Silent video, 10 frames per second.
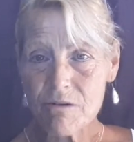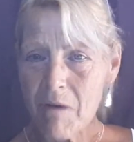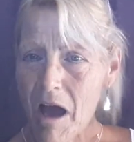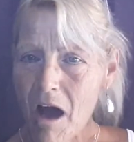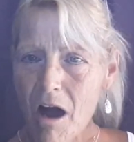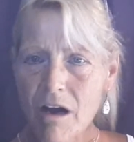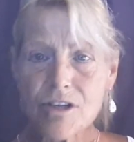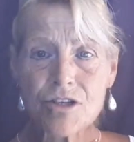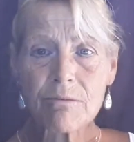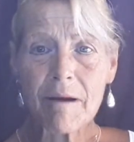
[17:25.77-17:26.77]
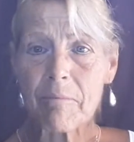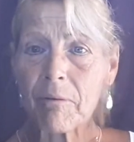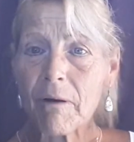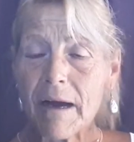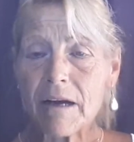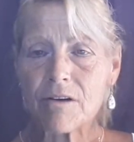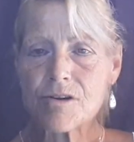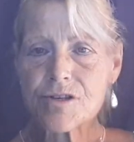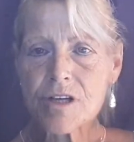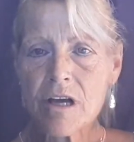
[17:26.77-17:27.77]
you're in my heart, you're in my
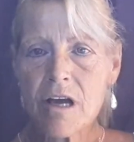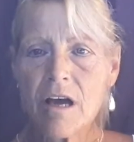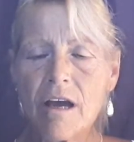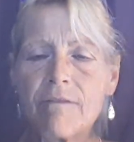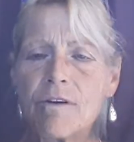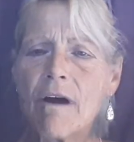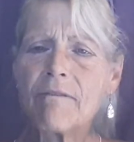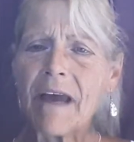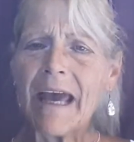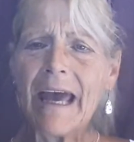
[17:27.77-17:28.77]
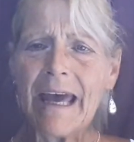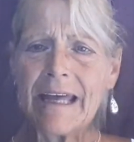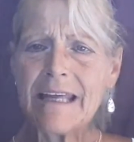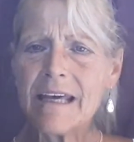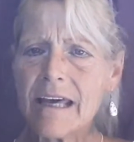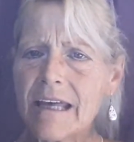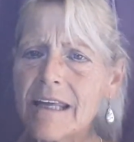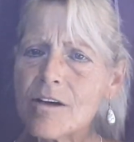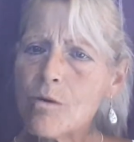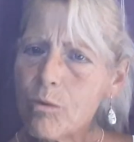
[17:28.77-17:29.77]
prayers. If you have any
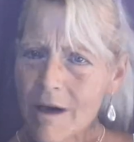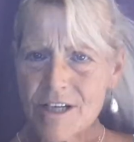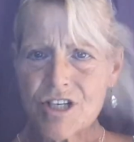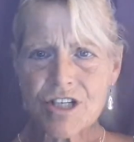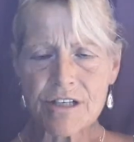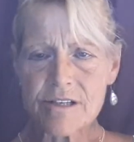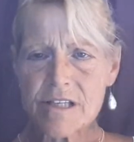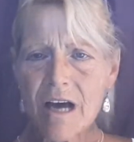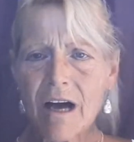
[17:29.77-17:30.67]
questions,